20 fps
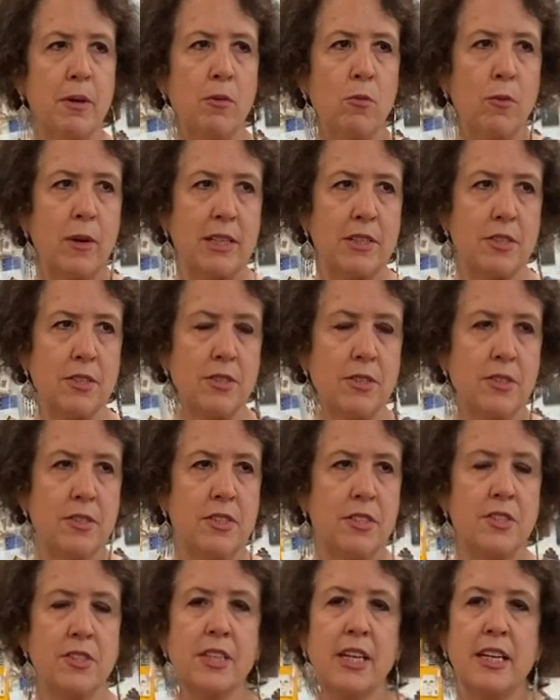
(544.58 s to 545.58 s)
once
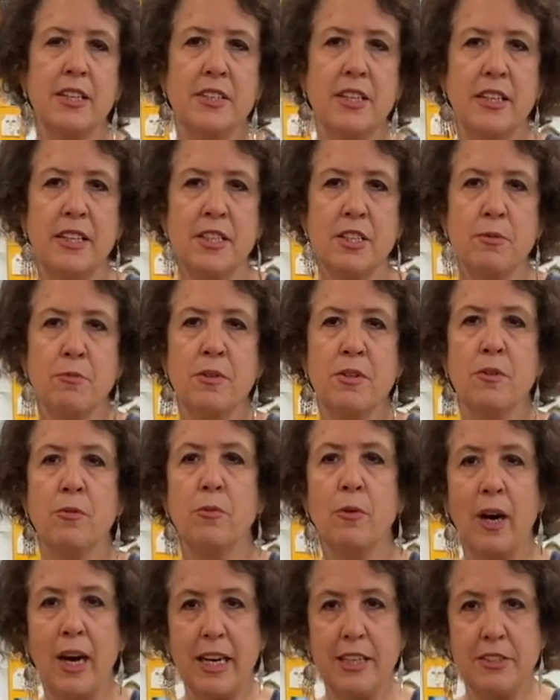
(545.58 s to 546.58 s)
discussing this with a
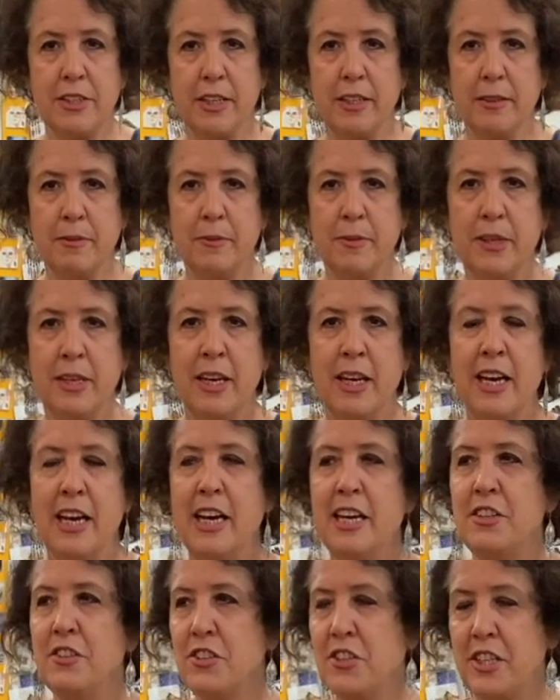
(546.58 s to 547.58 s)
writer,
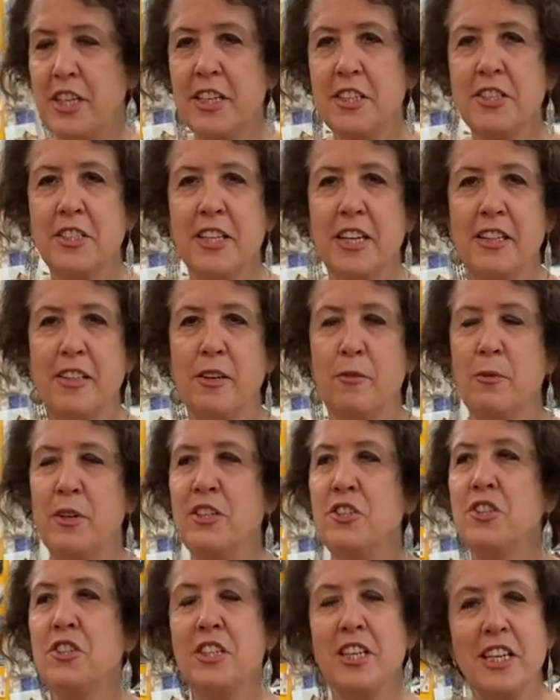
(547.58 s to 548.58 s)
and she said that when
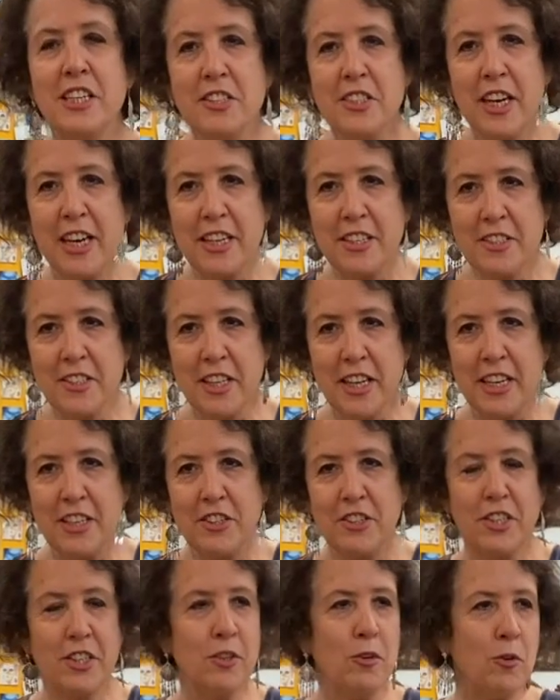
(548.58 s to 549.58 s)
she's asked that,
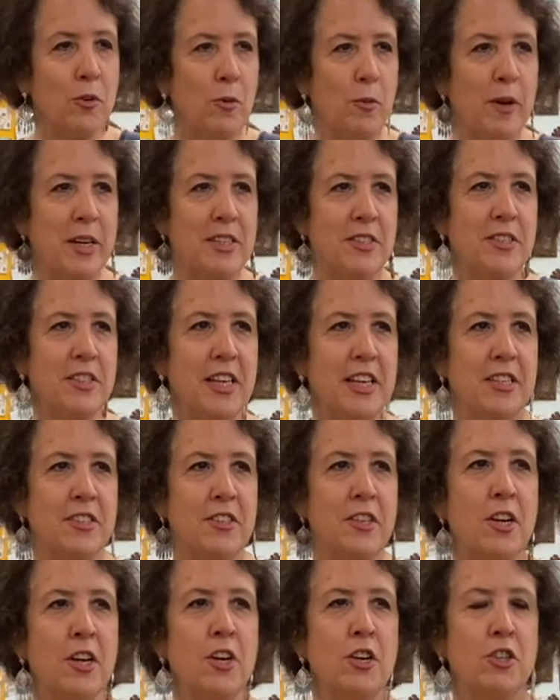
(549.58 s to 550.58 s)
she always says,
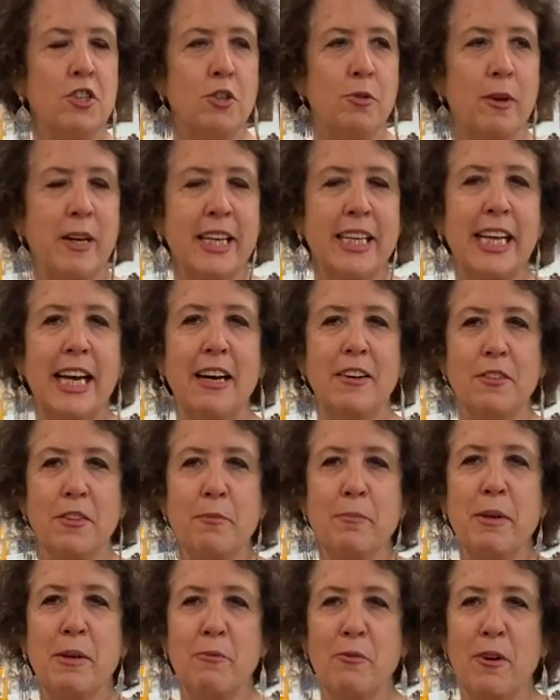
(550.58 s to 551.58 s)
"Do I count the
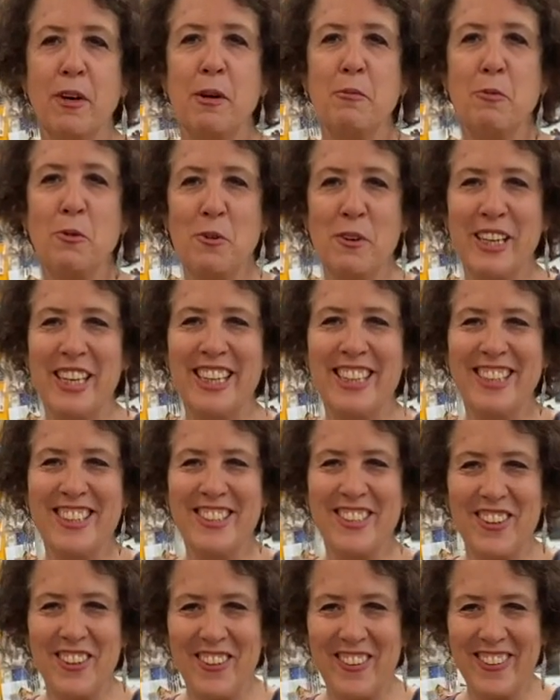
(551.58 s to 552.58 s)
bit where I'm walking the
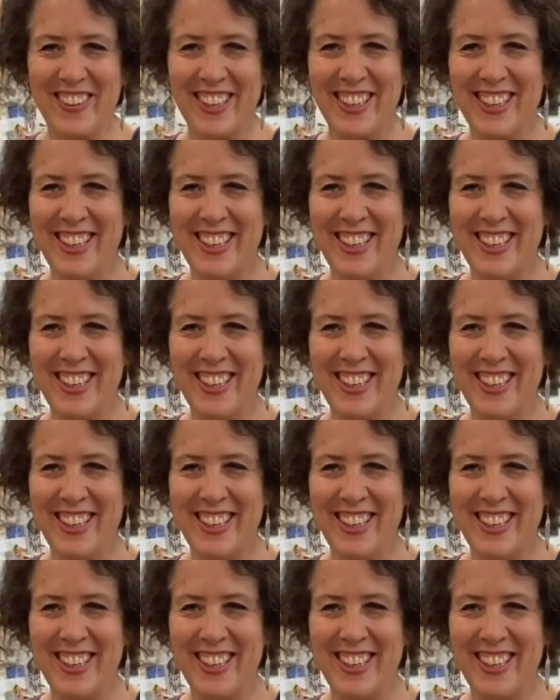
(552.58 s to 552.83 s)
dog?"